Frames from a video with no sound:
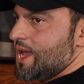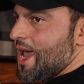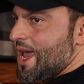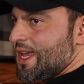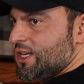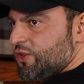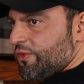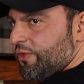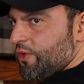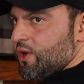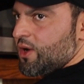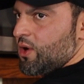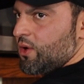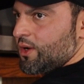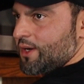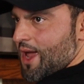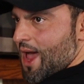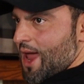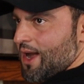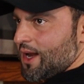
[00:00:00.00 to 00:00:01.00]
cage free and
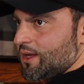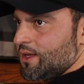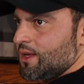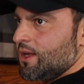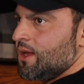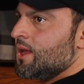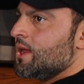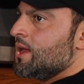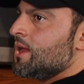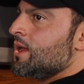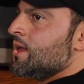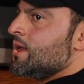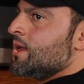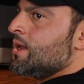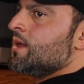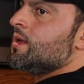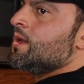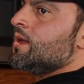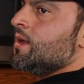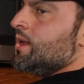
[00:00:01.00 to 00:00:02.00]
organic.
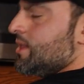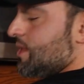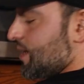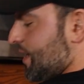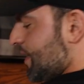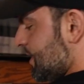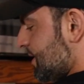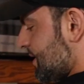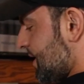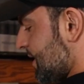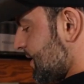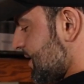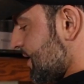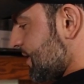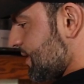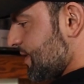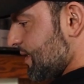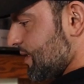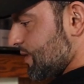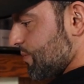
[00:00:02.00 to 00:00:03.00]
The
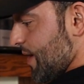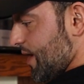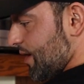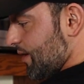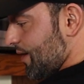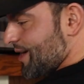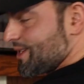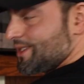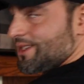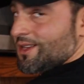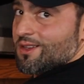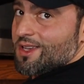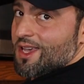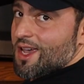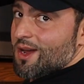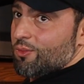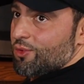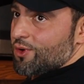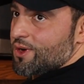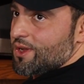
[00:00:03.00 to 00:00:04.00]
consistency is better. I still yep.
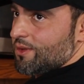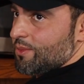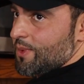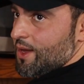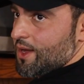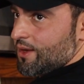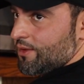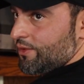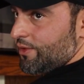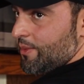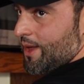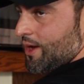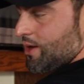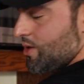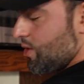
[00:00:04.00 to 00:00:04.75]
can't breathe, man, from that